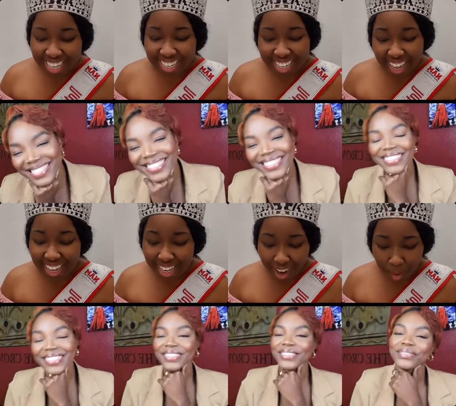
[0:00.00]

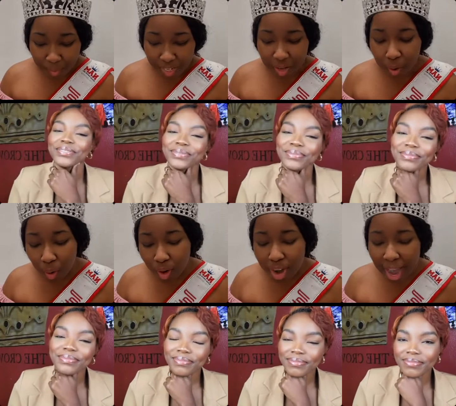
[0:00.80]
Speaker 1: Like comedy,
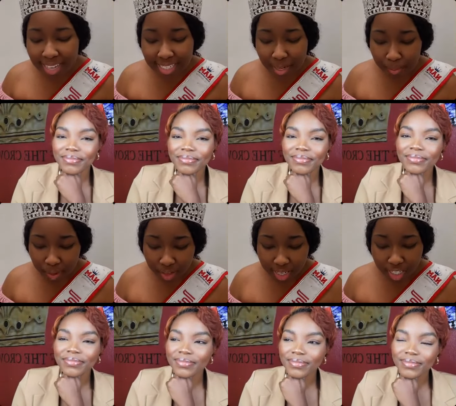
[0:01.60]
horror has an
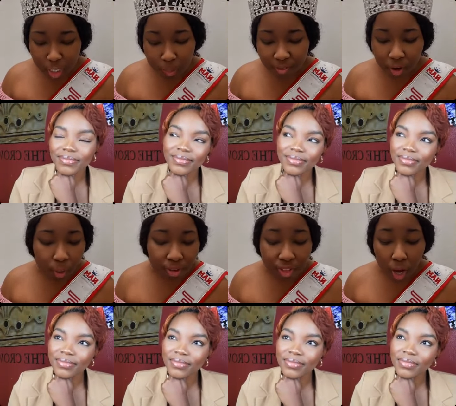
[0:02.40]
ability to
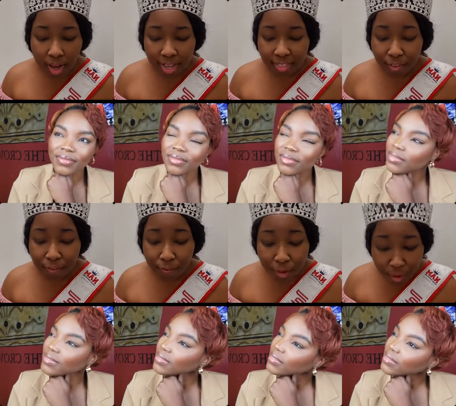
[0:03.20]
provoke thought and
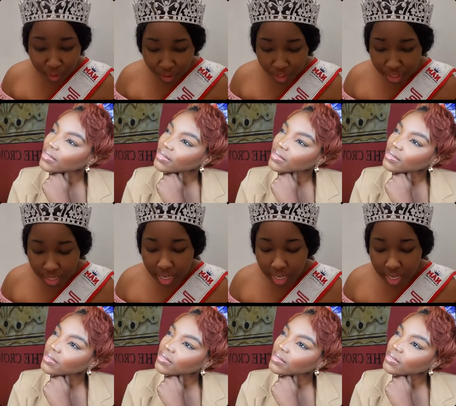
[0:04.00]
further